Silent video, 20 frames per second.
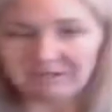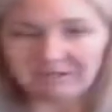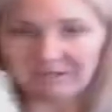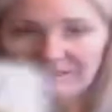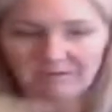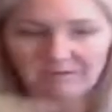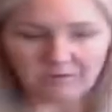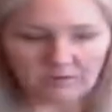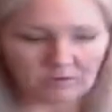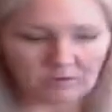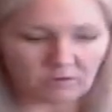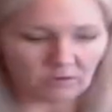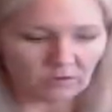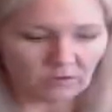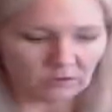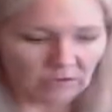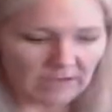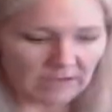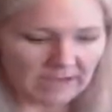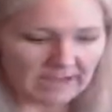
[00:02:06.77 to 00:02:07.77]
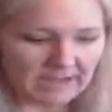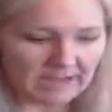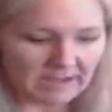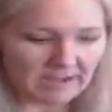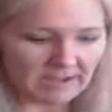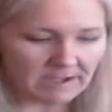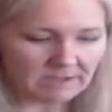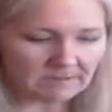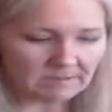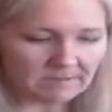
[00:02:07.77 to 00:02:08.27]
is for an order I
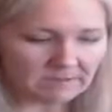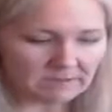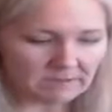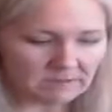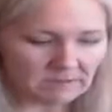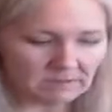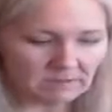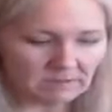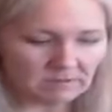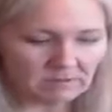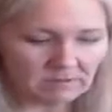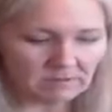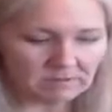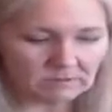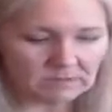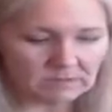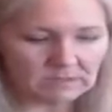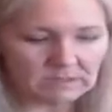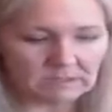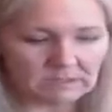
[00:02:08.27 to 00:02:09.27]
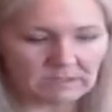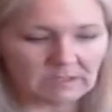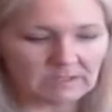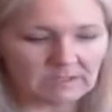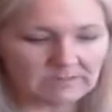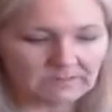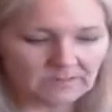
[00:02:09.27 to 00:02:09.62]
have, so I'm just going to